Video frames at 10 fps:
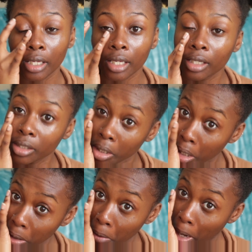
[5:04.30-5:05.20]
and
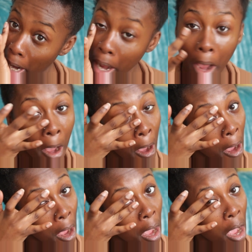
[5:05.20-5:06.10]
y'all are right.
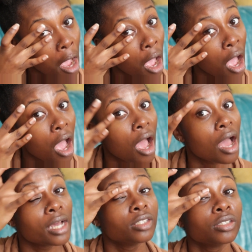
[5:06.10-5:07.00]

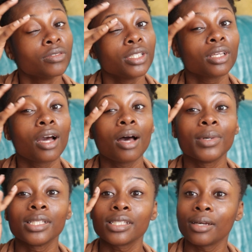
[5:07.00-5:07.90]
I do read the
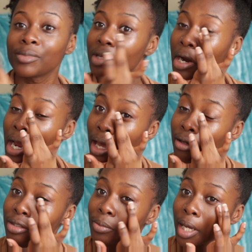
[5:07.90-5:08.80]
comments. I'm sorry,
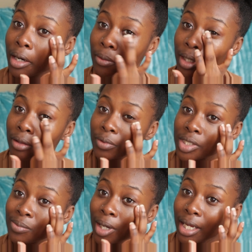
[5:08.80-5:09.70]
I'll do better with
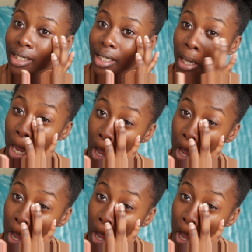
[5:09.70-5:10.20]
responding.